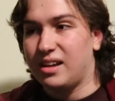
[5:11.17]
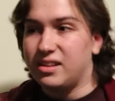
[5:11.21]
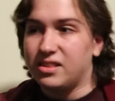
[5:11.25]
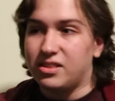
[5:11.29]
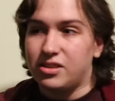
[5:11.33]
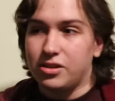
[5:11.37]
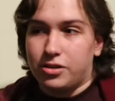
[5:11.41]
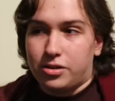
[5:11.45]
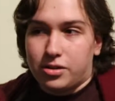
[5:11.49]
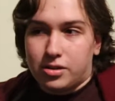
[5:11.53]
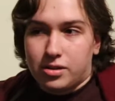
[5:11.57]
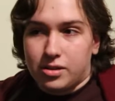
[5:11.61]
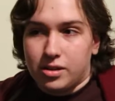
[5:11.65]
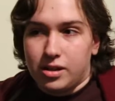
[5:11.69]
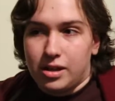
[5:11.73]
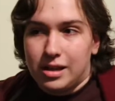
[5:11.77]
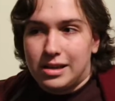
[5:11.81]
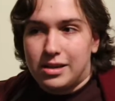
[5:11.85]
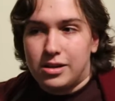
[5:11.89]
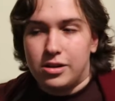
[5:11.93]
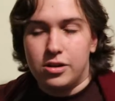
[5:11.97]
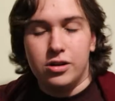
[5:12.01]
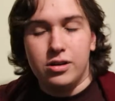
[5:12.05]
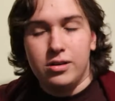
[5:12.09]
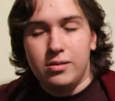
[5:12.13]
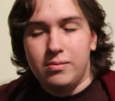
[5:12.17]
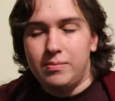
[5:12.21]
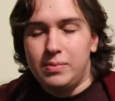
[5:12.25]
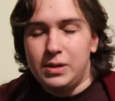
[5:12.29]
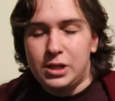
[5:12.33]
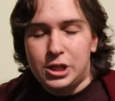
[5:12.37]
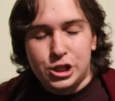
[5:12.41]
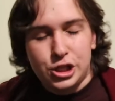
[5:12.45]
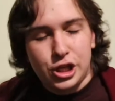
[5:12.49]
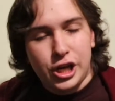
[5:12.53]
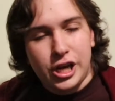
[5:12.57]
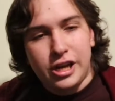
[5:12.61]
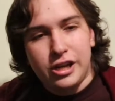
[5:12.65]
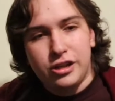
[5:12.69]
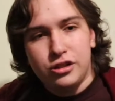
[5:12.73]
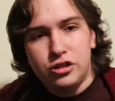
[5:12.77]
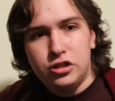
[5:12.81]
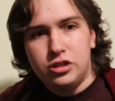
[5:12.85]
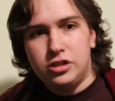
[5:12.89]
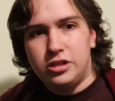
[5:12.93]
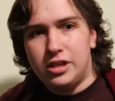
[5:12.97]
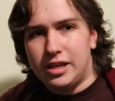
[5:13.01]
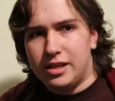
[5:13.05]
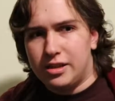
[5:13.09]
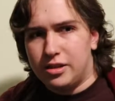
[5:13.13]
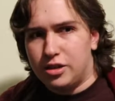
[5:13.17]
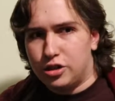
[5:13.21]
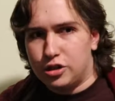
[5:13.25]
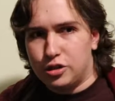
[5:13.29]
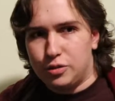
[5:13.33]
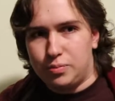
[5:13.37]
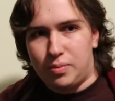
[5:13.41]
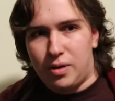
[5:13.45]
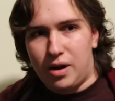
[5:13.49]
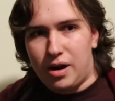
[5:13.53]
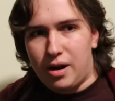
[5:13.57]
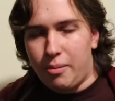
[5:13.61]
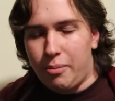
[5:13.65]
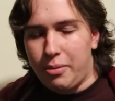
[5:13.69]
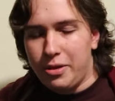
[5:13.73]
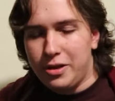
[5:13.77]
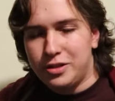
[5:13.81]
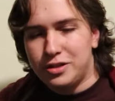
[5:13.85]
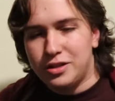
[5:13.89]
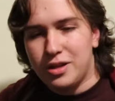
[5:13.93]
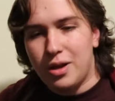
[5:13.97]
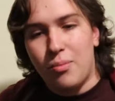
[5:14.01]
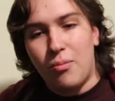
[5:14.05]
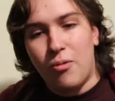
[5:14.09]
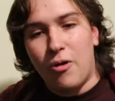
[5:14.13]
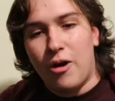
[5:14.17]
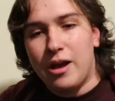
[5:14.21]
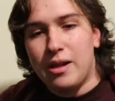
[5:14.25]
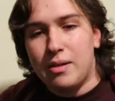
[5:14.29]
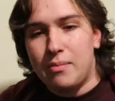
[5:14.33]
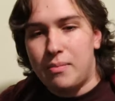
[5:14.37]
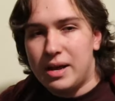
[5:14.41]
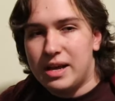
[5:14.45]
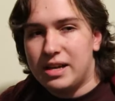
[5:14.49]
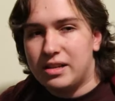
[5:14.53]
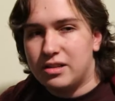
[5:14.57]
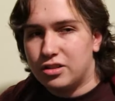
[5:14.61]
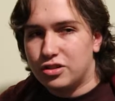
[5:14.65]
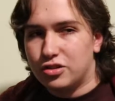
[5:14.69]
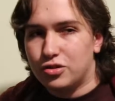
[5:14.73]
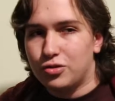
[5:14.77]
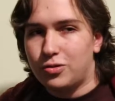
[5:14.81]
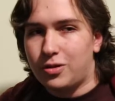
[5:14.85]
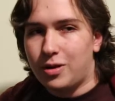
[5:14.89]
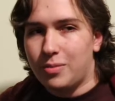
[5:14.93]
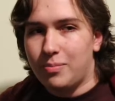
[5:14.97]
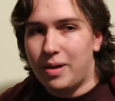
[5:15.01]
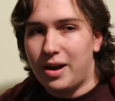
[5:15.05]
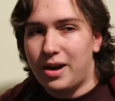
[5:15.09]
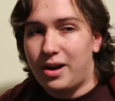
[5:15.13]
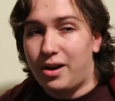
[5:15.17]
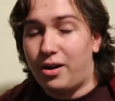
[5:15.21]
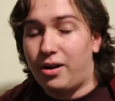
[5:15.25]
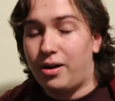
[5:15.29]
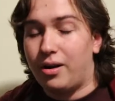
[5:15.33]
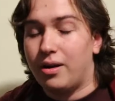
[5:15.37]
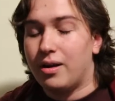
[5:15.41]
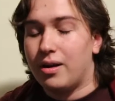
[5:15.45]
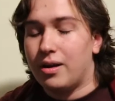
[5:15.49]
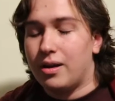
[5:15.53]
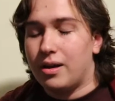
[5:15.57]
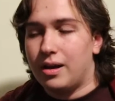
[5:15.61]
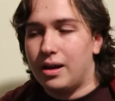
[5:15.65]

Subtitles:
It could be changed, and there's probably some way to make the story better.